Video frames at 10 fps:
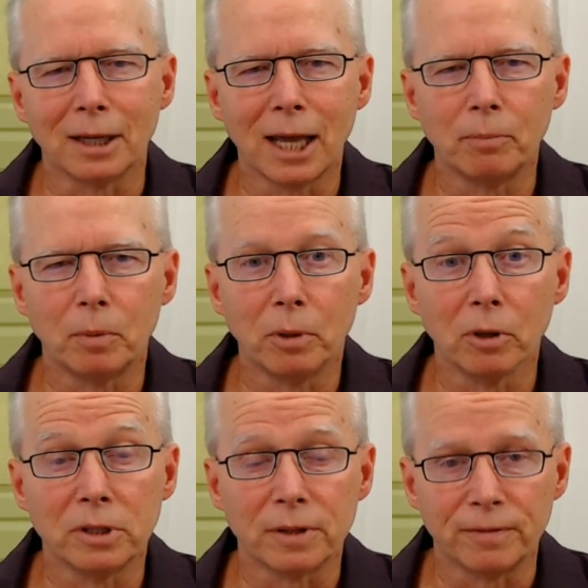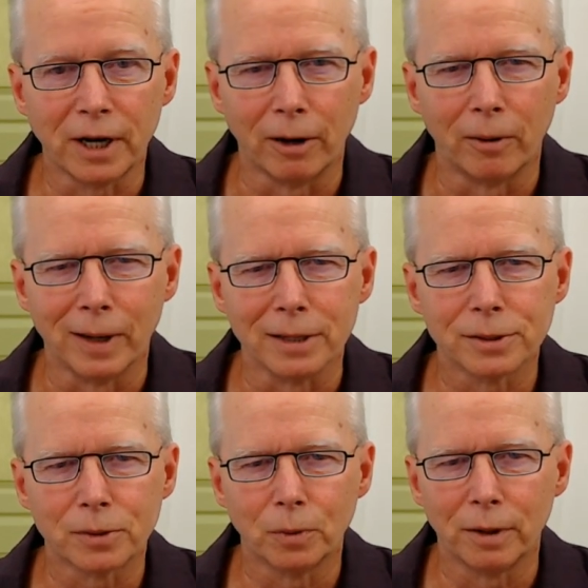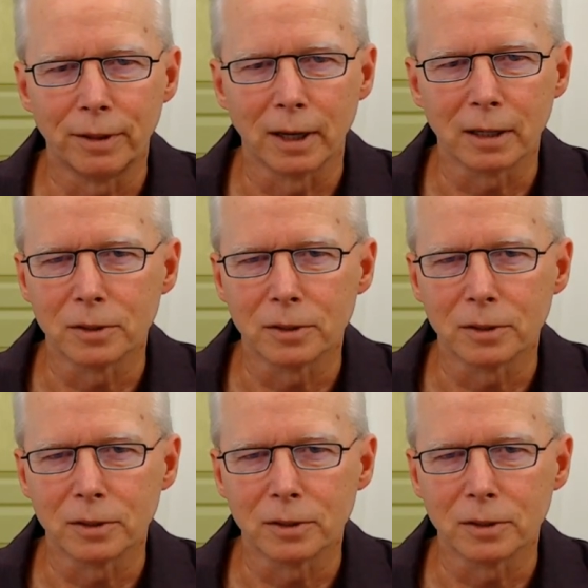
the capabilities of terrorists with it.